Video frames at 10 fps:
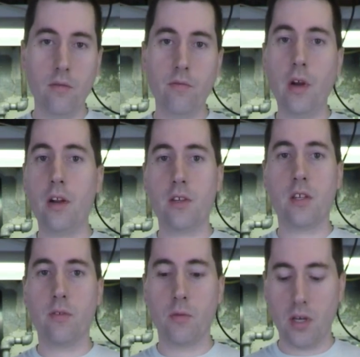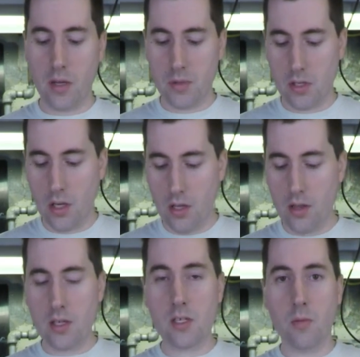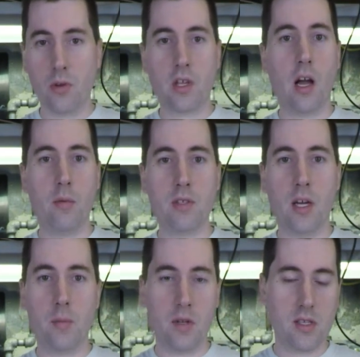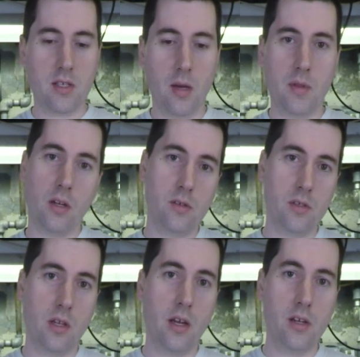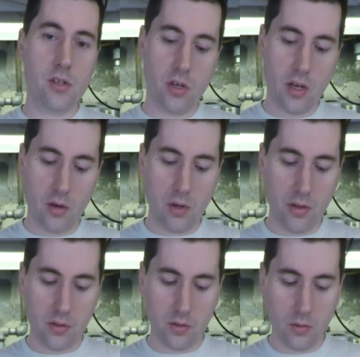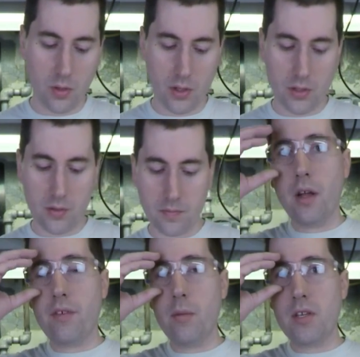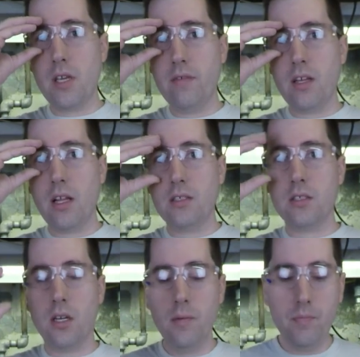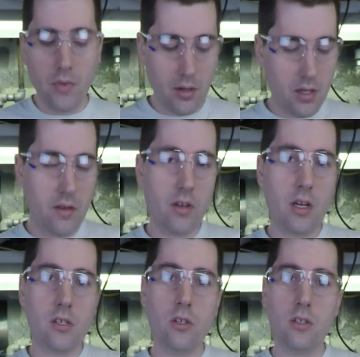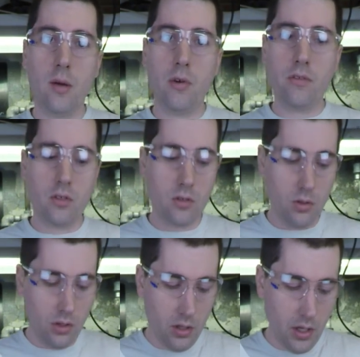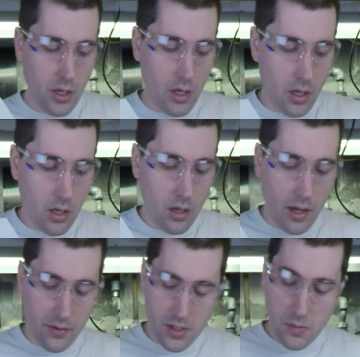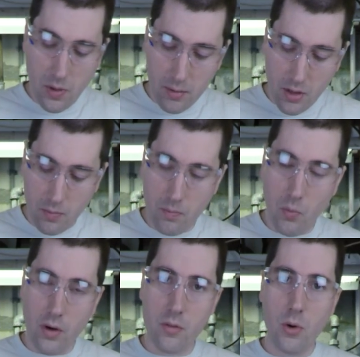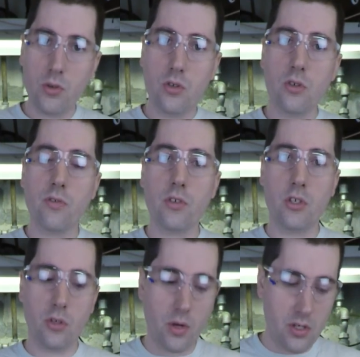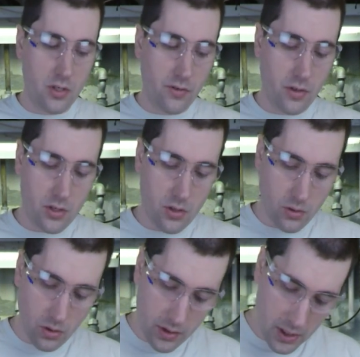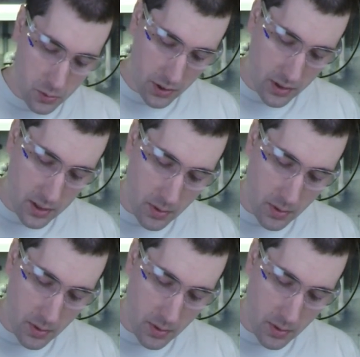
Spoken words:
Various different types. This is the most common type, and it's the type that I'll use today to show you how well the tool works. I've got my safety glasses on. I'm going to give you guys a little demo of the tool. Now this is probably one of the most useful situations for this tool, and that's where you need